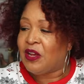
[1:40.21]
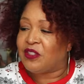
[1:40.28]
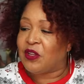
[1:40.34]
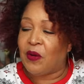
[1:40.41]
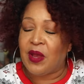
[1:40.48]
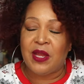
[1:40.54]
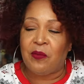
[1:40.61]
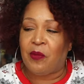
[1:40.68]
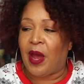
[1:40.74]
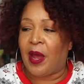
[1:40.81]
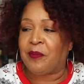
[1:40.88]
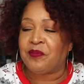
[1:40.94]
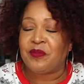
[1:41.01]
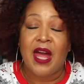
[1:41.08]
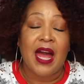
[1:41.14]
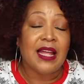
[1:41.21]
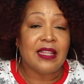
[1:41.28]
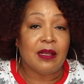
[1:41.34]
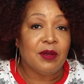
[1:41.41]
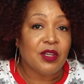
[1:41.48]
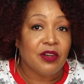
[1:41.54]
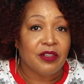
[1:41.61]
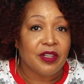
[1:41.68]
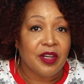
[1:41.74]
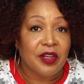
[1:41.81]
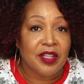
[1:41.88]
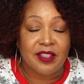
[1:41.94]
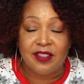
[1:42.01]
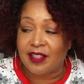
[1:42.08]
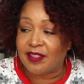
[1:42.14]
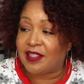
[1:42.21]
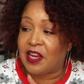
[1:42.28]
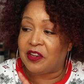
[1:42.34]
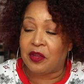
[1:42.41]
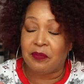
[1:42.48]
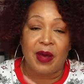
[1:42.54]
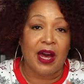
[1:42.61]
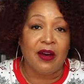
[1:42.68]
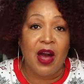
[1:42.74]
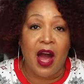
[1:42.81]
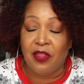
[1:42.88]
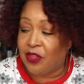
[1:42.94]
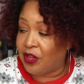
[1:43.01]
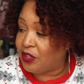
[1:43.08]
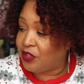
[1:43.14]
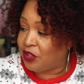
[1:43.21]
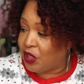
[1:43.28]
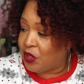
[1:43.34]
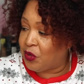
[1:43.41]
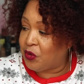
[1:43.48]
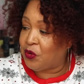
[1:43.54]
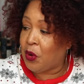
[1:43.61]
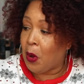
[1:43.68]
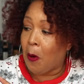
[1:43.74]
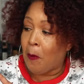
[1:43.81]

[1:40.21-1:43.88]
So anyway, let me go ahead and just tell you about the Doux